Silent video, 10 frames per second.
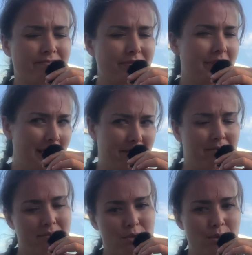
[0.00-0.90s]
pretty
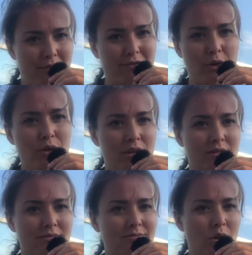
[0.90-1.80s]
sweet food
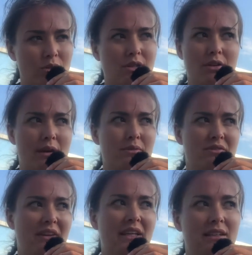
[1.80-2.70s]
in Oslo that was
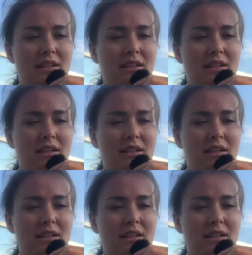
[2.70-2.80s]
vegan,